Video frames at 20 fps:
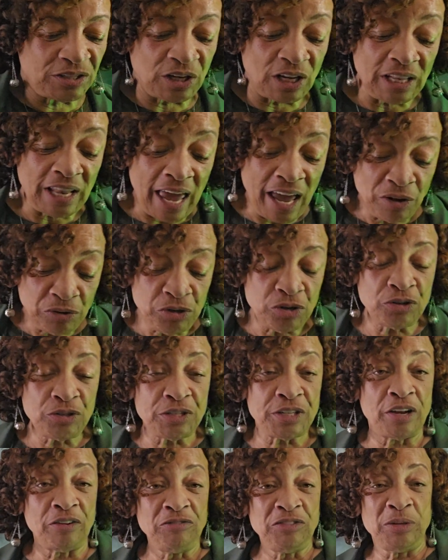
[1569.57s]
to allow
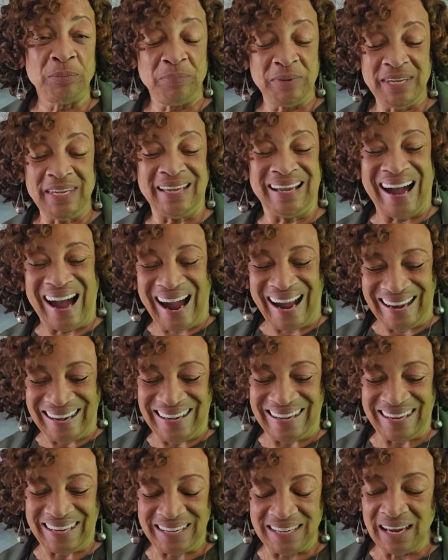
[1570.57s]
yourself to be
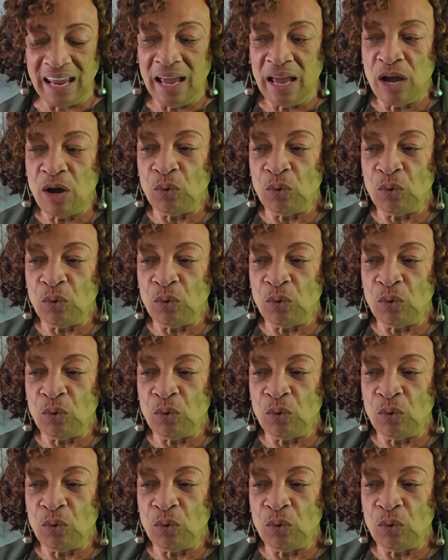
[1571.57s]
guided,